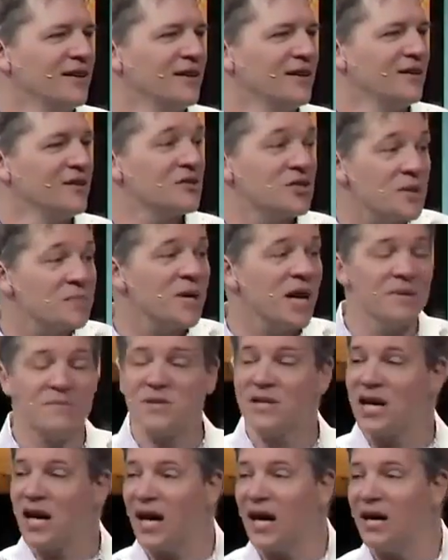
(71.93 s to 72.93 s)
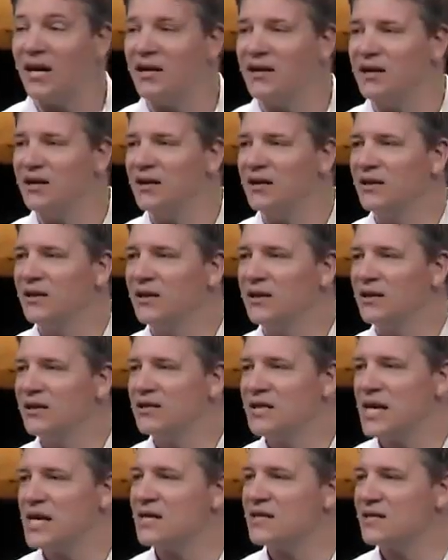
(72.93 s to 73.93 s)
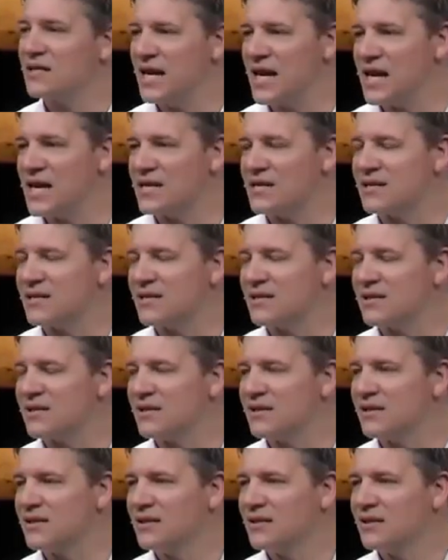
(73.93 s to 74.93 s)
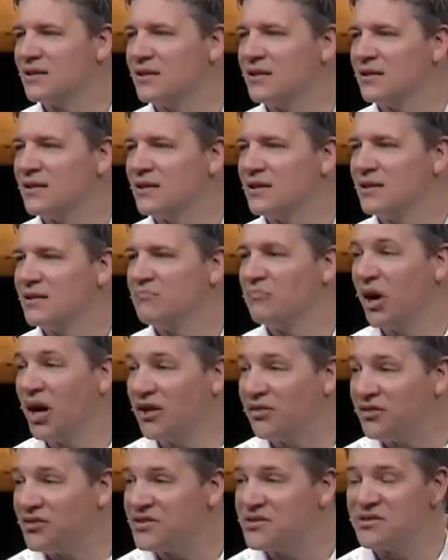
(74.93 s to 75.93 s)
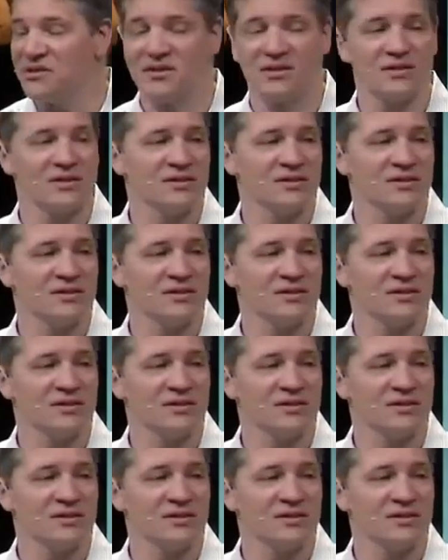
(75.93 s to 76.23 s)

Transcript: You know, sometimes God takes days, months,